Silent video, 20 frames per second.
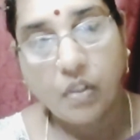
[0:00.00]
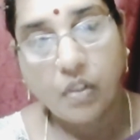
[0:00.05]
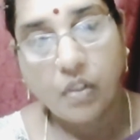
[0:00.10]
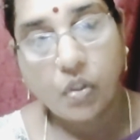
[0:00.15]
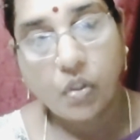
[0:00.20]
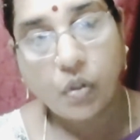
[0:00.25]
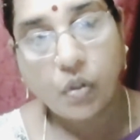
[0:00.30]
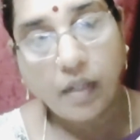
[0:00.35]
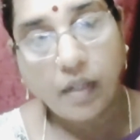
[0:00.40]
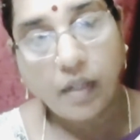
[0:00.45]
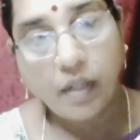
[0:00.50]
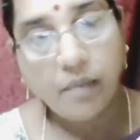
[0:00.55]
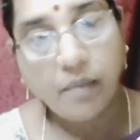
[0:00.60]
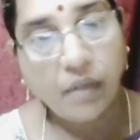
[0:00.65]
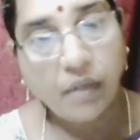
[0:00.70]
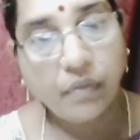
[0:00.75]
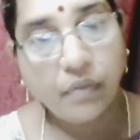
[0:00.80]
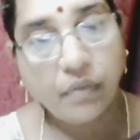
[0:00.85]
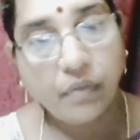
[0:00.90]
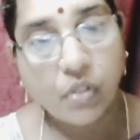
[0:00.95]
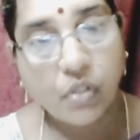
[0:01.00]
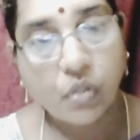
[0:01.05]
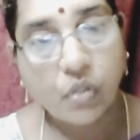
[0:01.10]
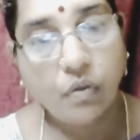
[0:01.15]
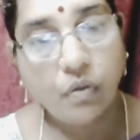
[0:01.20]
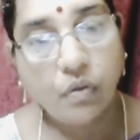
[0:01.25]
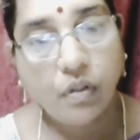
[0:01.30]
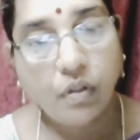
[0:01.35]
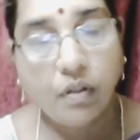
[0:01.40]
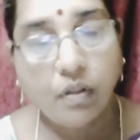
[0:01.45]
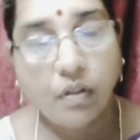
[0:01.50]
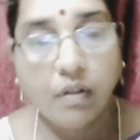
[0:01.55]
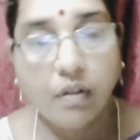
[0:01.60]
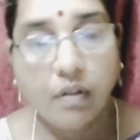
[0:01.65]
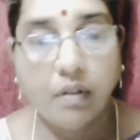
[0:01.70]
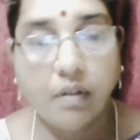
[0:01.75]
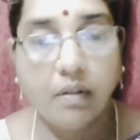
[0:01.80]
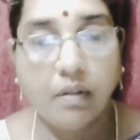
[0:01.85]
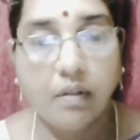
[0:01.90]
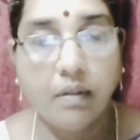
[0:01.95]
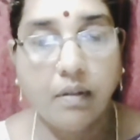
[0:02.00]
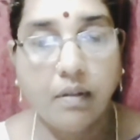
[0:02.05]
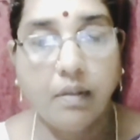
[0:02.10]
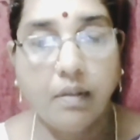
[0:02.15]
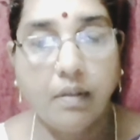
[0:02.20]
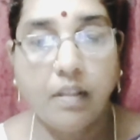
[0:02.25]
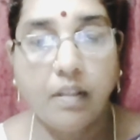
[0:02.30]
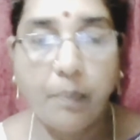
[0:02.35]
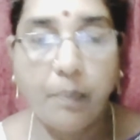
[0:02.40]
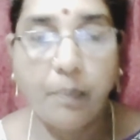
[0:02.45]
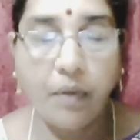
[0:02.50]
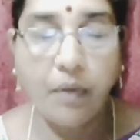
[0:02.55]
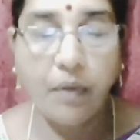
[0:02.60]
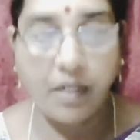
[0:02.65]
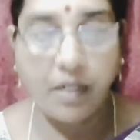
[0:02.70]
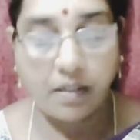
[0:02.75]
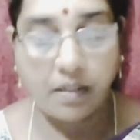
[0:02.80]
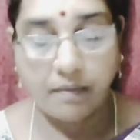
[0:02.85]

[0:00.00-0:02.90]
To him refers to the poet.